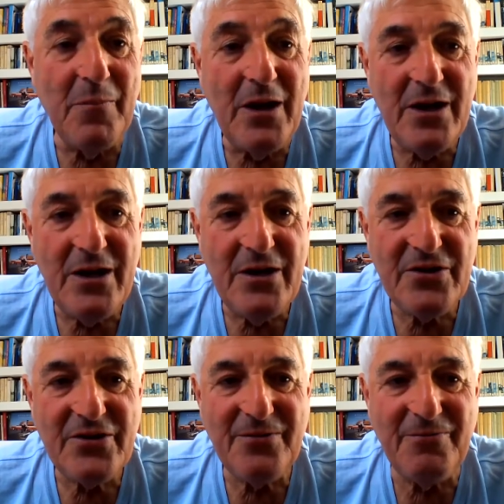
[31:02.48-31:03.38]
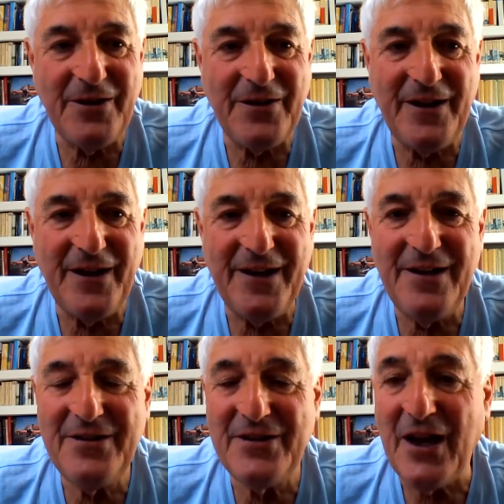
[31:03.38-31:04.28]
merged with a
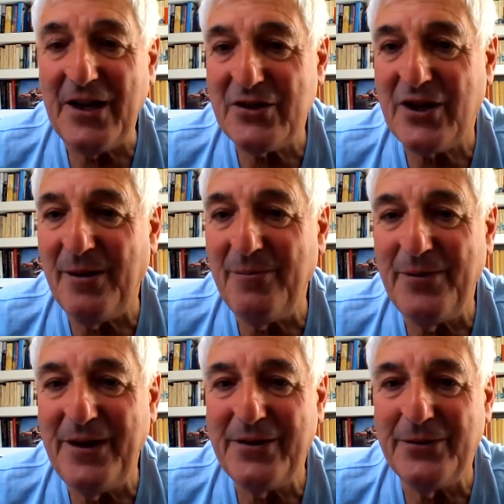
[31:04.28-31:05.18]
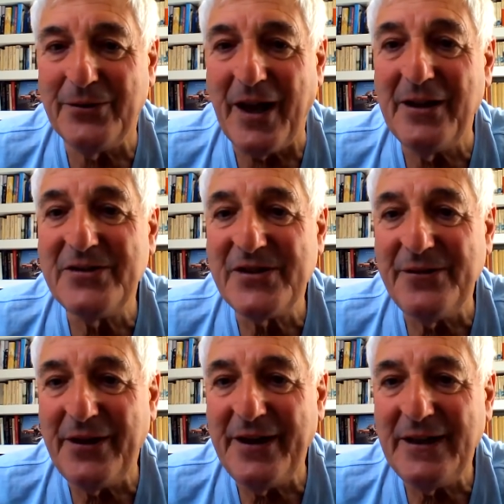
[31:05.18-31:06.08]
Dutch company called
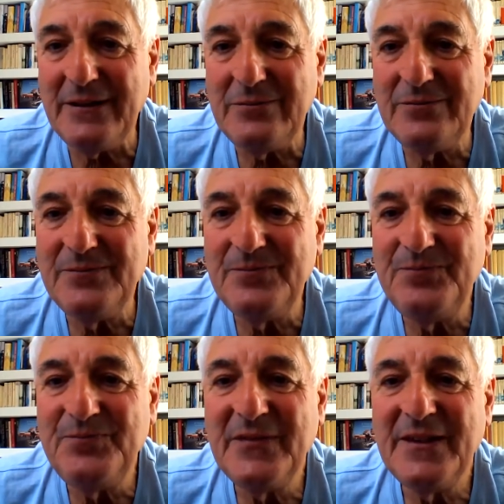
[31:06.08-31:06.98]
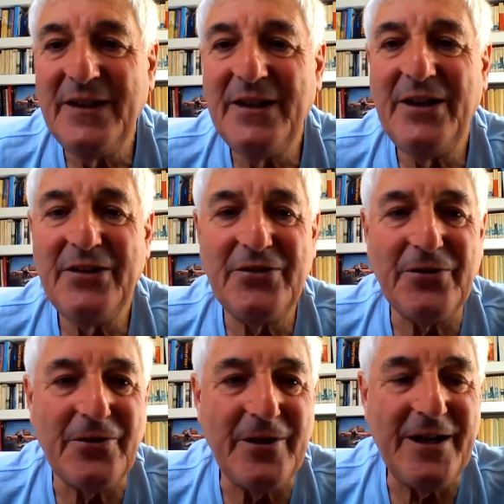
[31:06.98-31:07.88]
Elsevier to
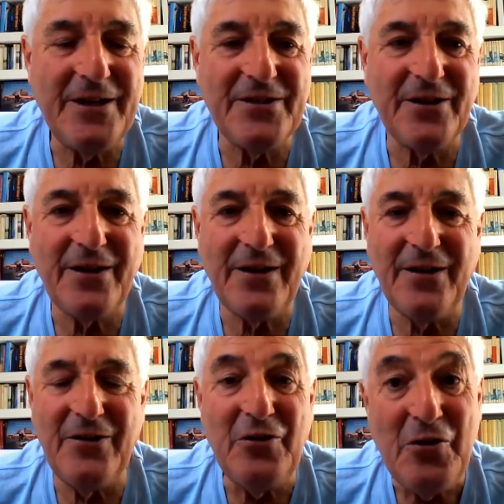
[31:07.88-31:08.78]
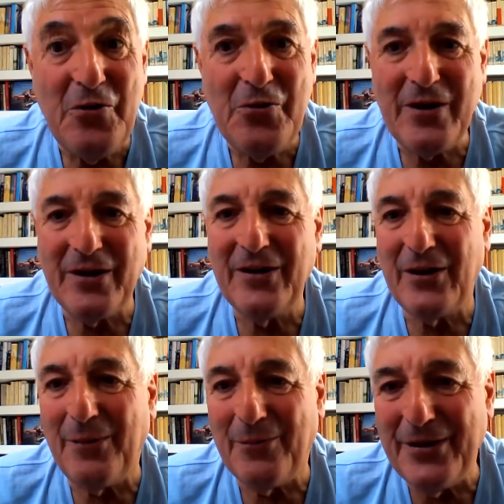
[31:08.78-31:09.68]
create a new
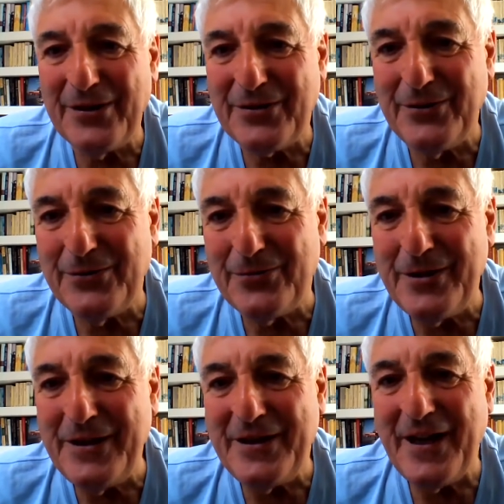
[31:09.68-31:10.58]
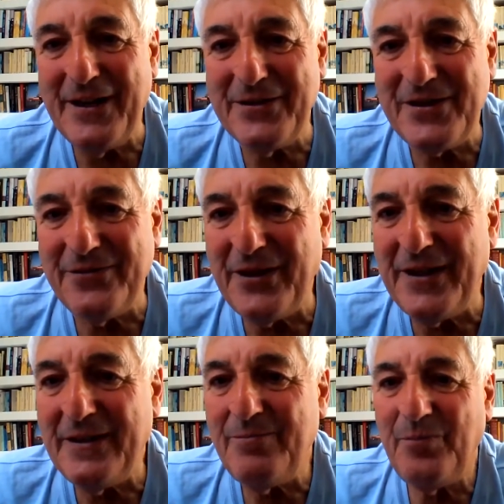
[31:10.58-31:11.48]
conglomerate called Reed
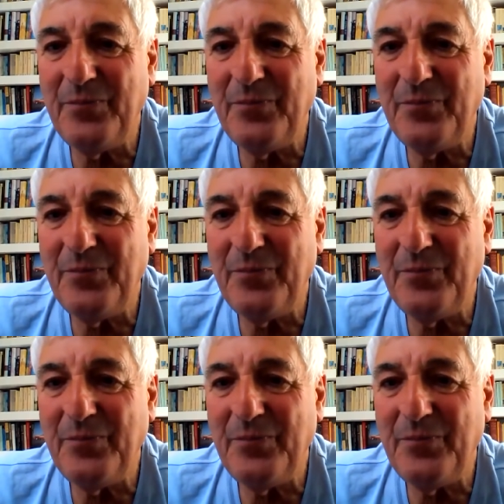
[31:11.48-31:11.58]
Elsevier.